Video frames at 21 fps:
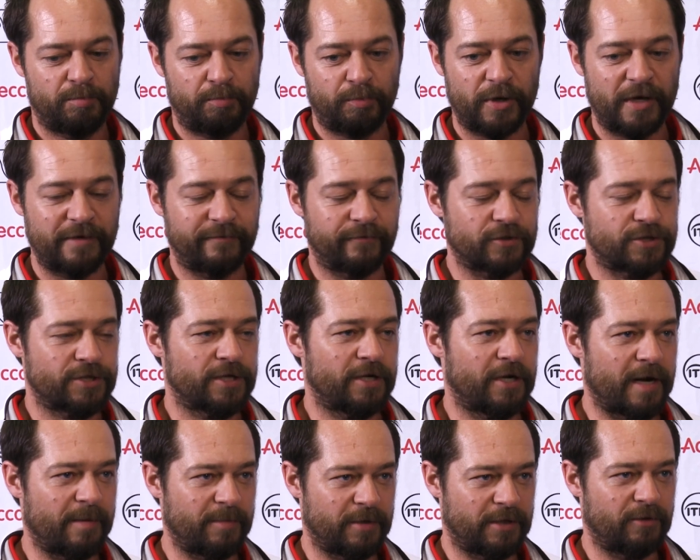Pride for
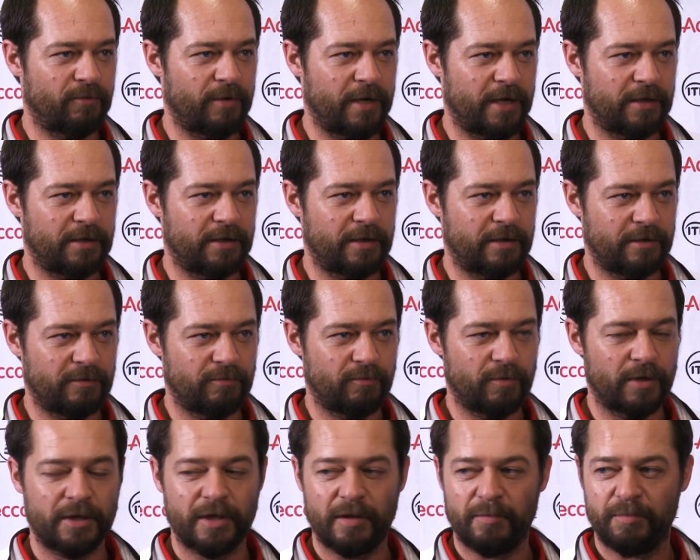sure. I mean, the way
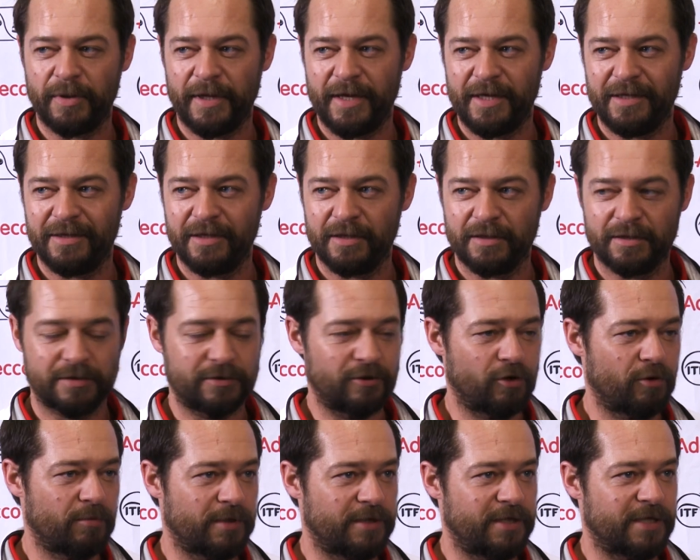they played,
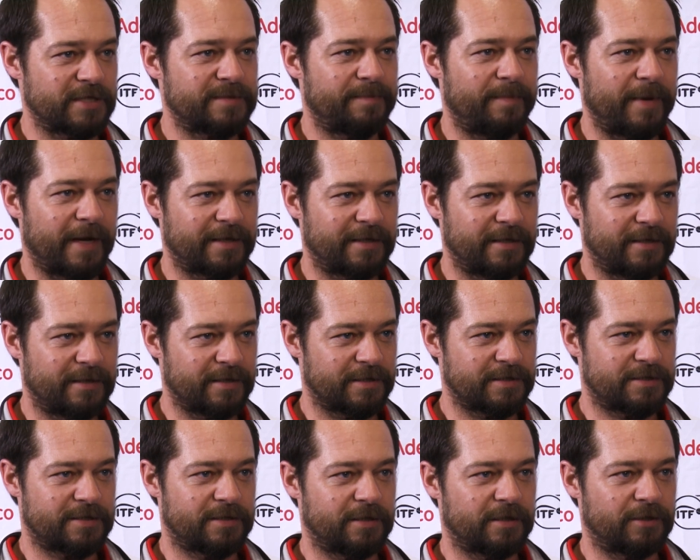nobody expected
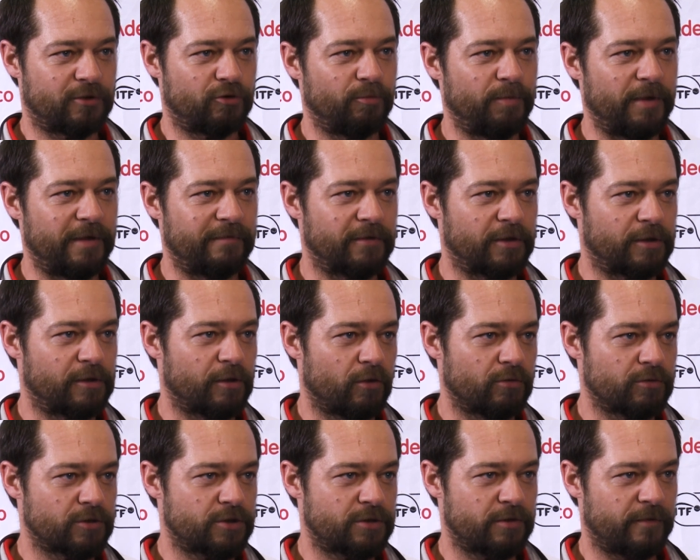us to be even
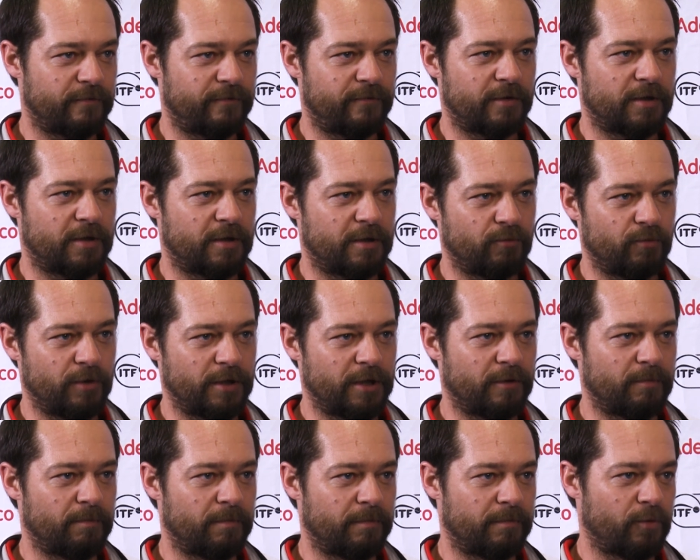close of
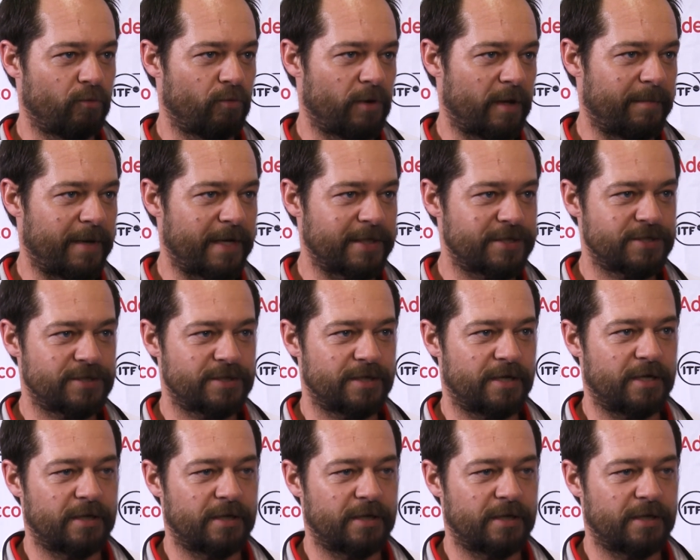winning one match.